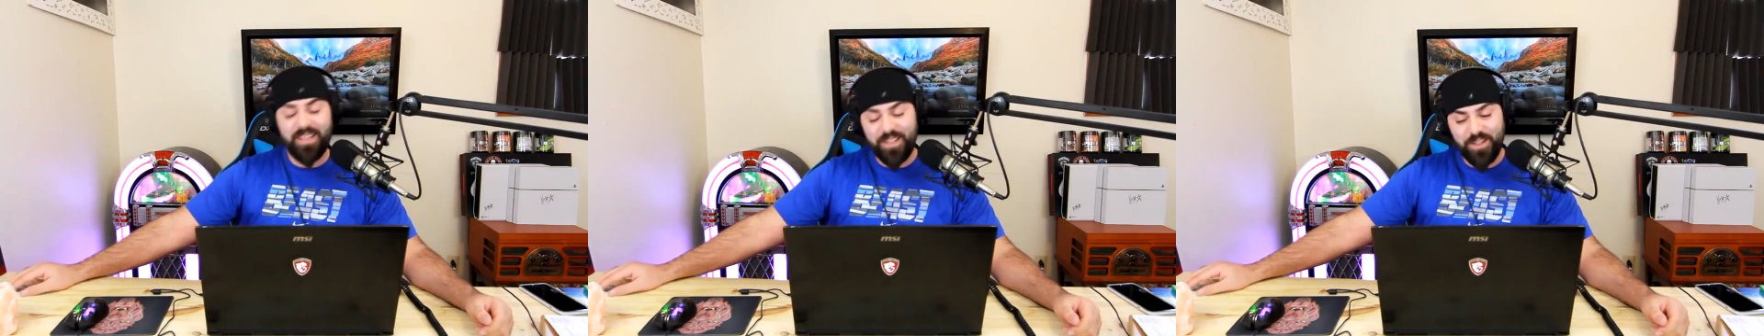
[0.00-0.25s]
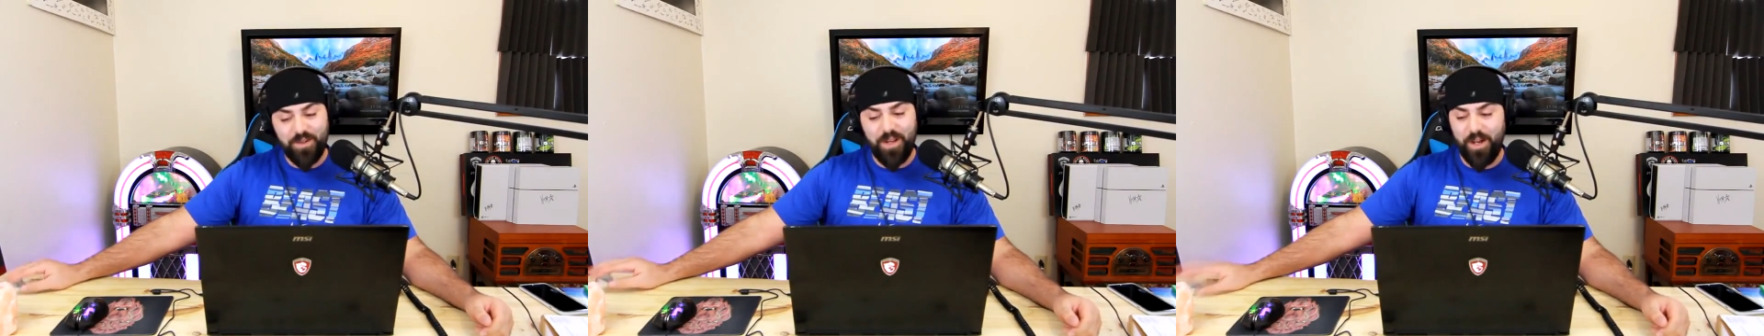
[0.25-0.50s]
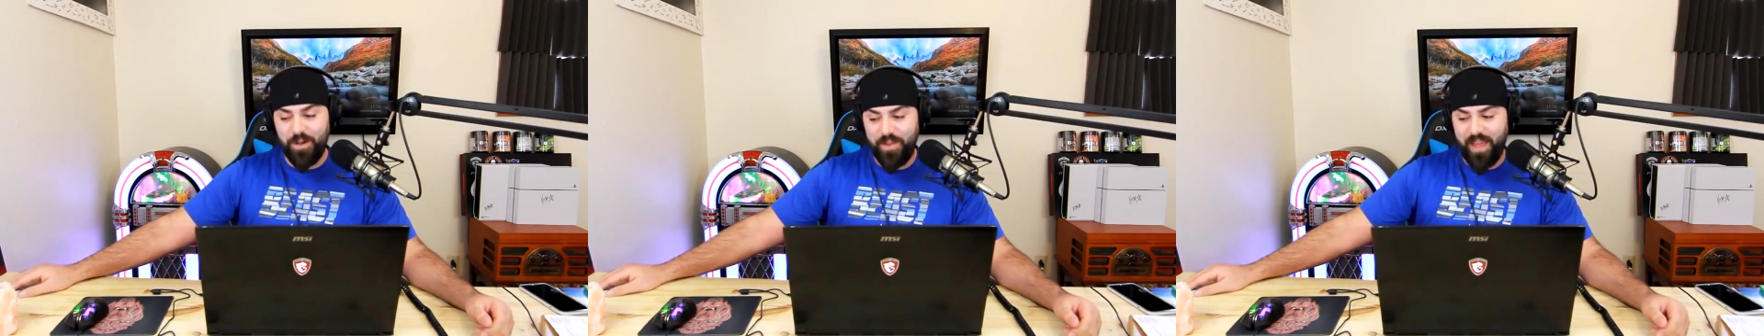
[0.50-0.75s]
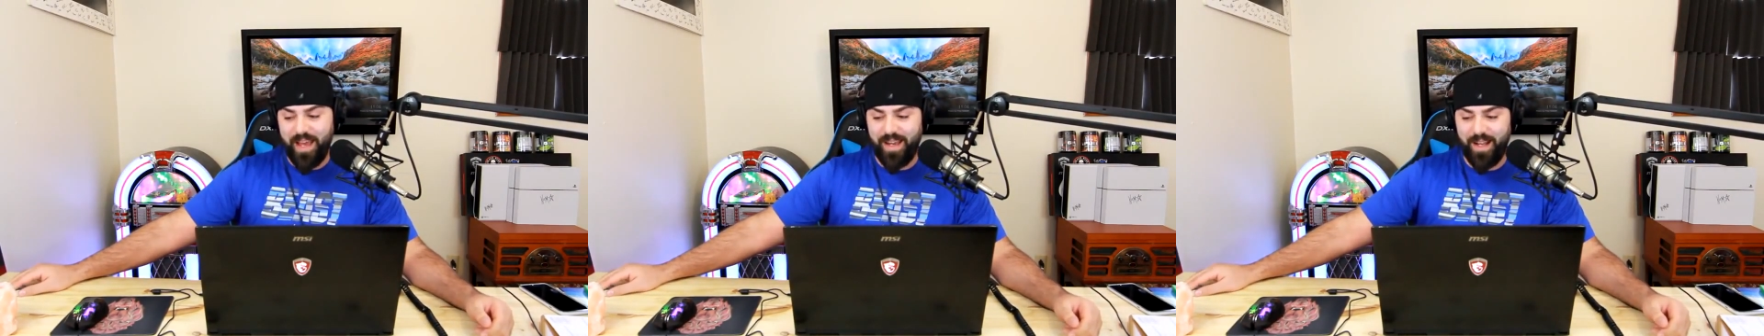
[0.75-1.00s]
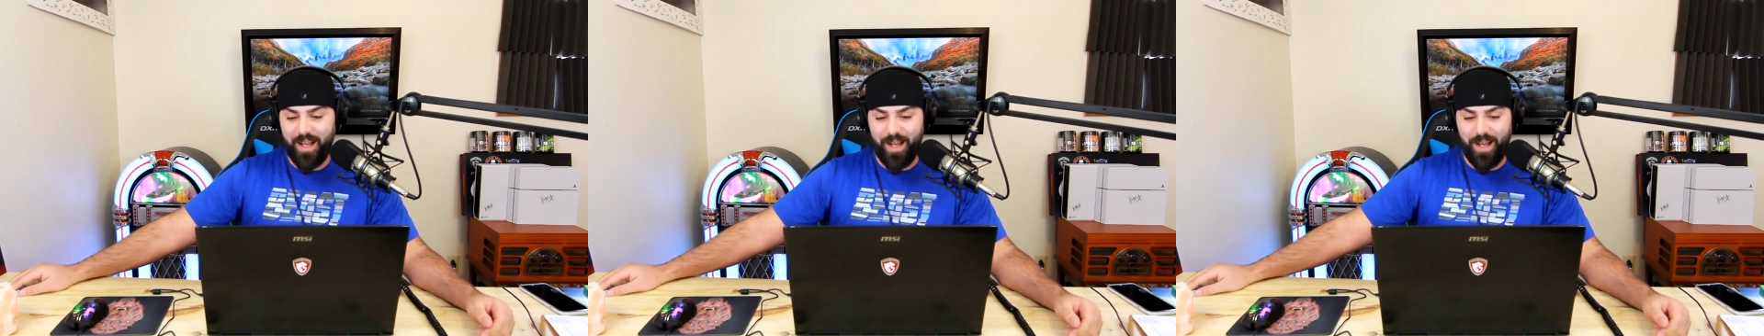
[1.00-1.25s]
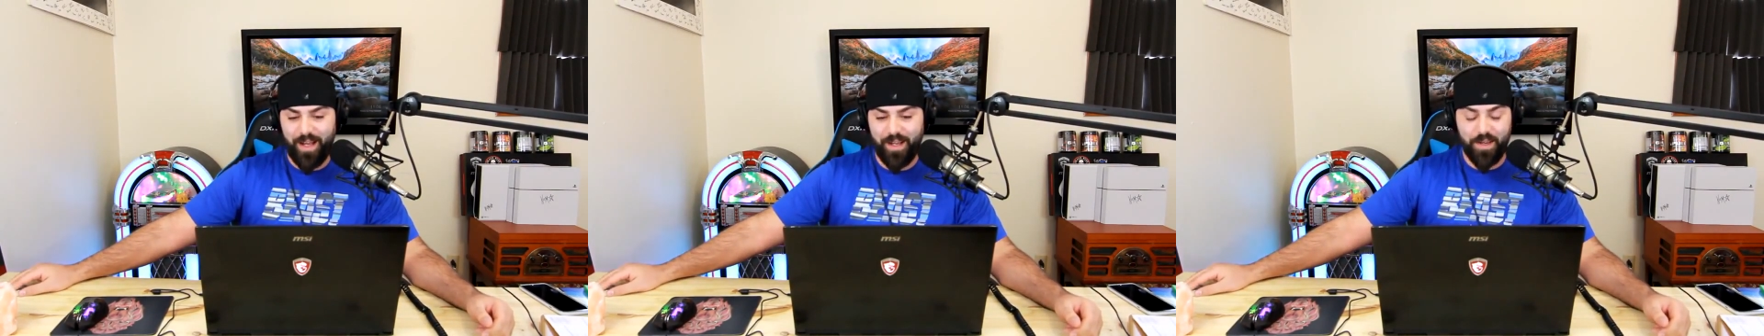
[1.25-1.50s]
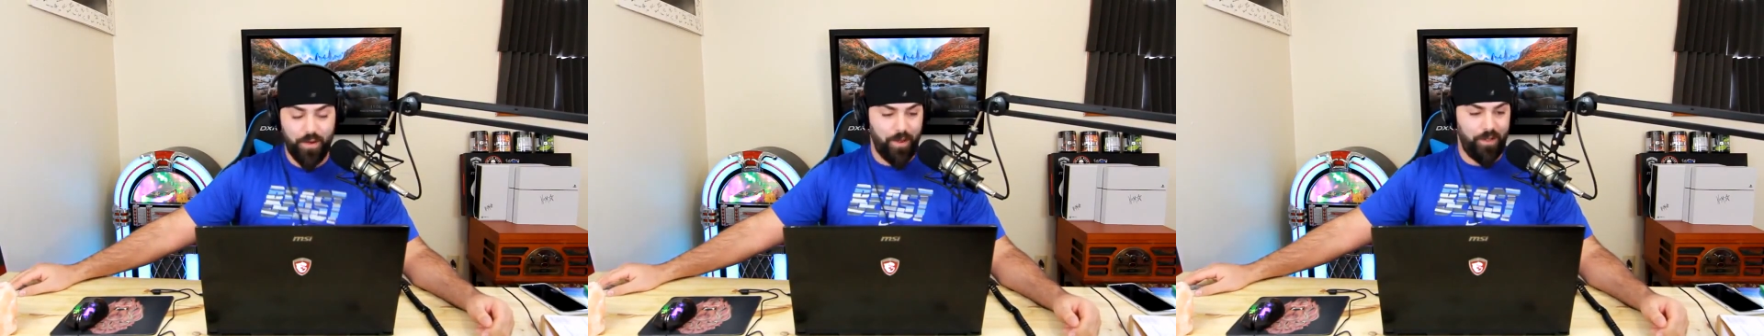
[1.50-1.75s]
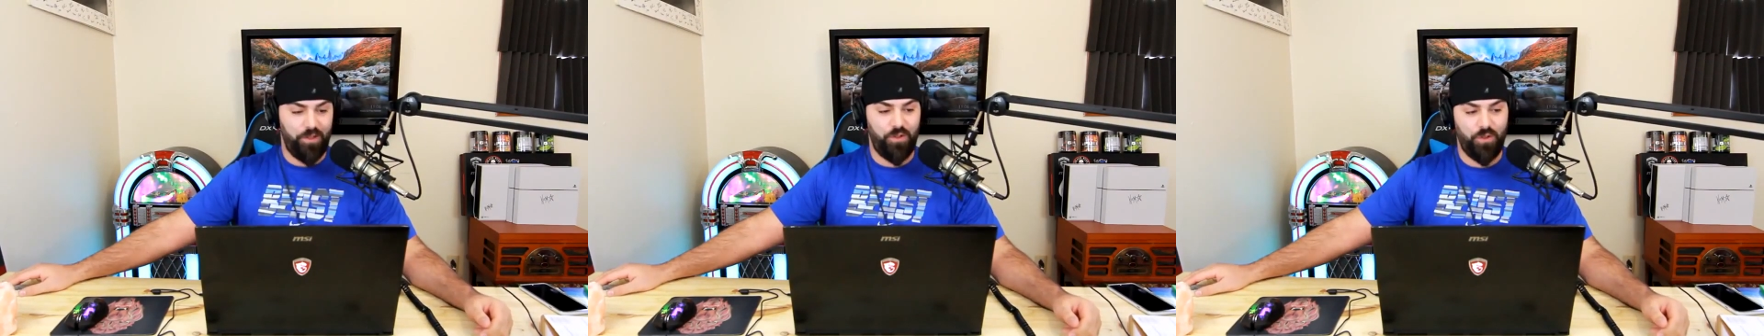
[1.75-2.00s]
Did you know that
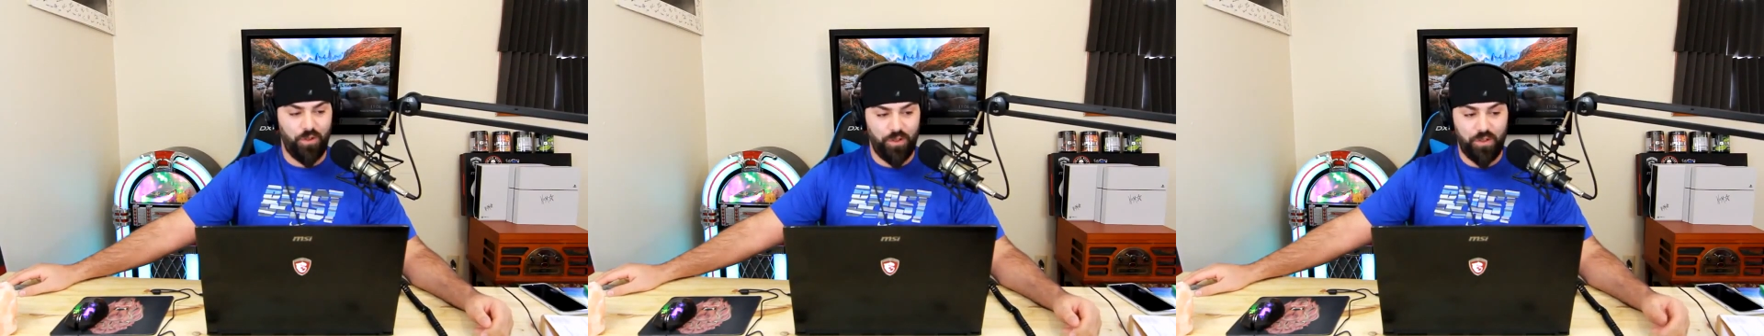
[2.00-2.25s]
U.S.